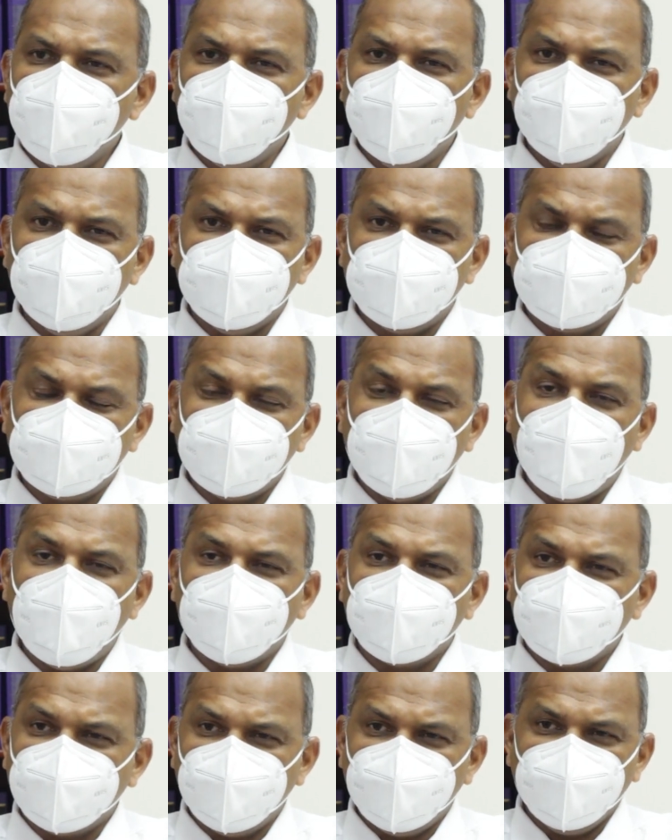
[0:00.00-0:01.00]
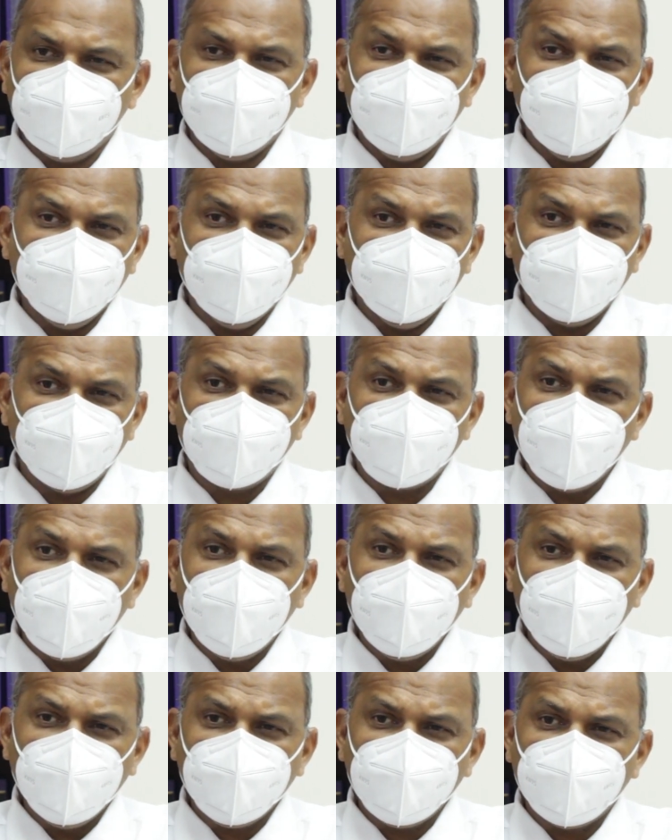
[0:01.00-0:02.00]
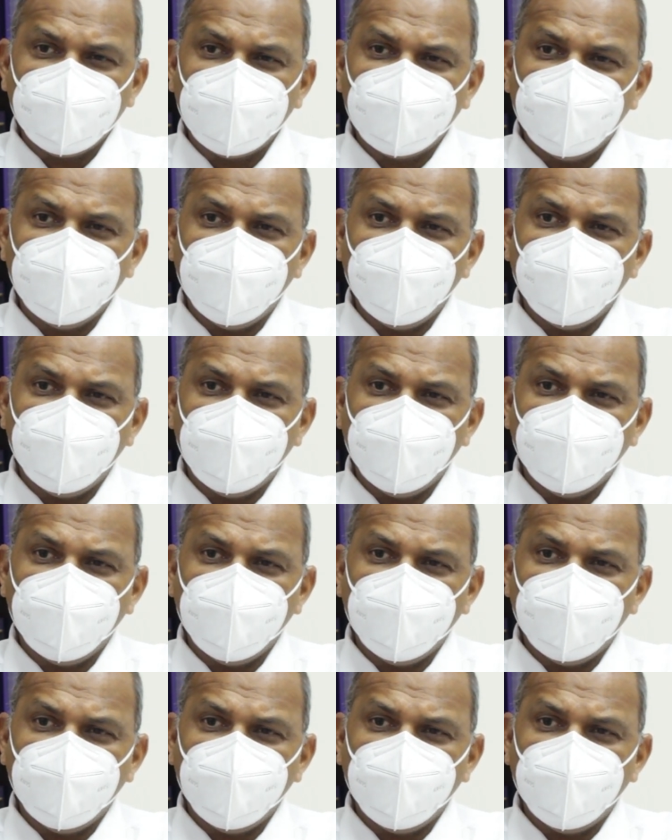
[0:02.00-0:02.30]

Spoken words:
we will start the training